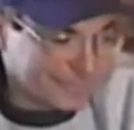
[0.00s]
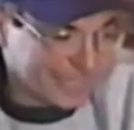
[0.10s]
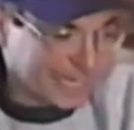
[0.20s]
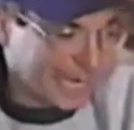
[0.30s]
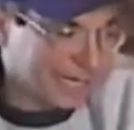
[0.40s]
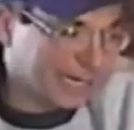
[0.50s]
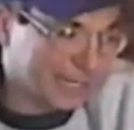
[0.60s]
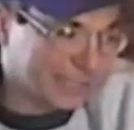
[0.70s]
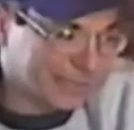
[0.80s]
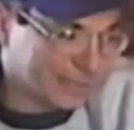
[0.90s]
he had an
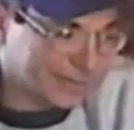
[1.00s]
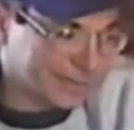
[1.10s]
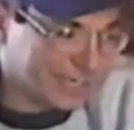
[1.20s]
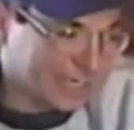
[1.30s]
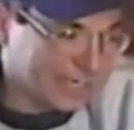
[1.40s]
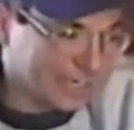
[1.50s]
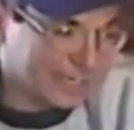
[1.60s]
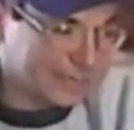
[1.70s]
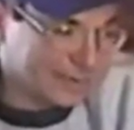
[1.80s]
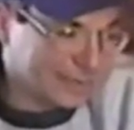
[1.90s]
ex girlfriend I
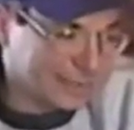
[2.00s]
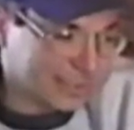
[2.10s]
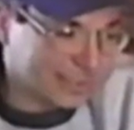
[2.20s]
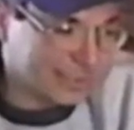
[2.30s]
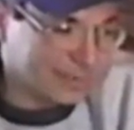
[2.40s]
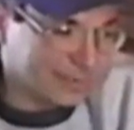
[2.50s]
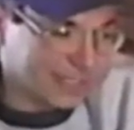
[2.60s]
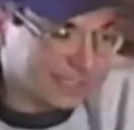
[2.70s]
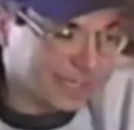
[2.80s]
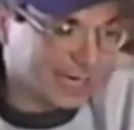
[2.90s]
know that's
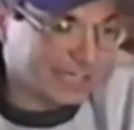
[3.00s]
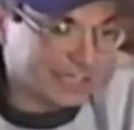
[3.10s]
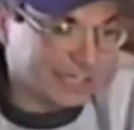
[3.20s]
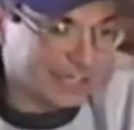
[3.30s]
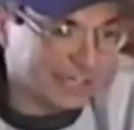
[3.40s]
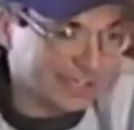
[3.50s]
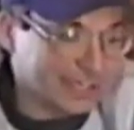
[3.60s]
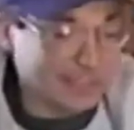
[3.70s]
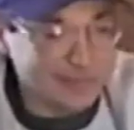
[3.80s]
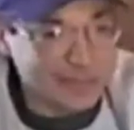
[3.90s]
extremely attracted to
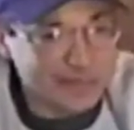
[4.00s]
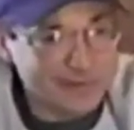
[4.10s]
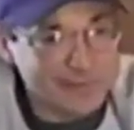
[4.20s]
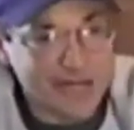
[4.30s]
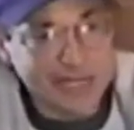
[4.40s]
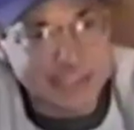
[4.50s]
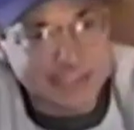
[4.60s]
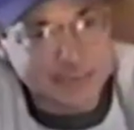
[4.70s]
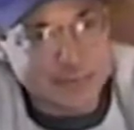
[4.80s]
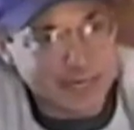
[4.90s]
hunters. As a matter of fact,
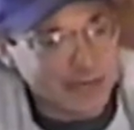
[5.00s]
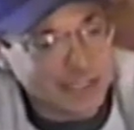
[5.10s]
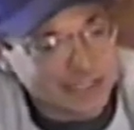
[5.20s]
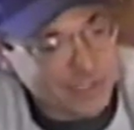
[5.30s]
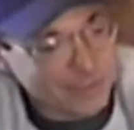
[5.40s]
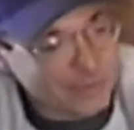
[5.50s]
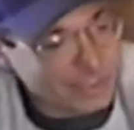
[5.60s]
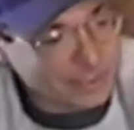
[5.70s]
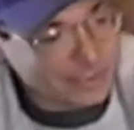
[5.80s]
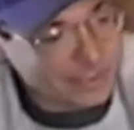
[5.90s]
she's married to uh,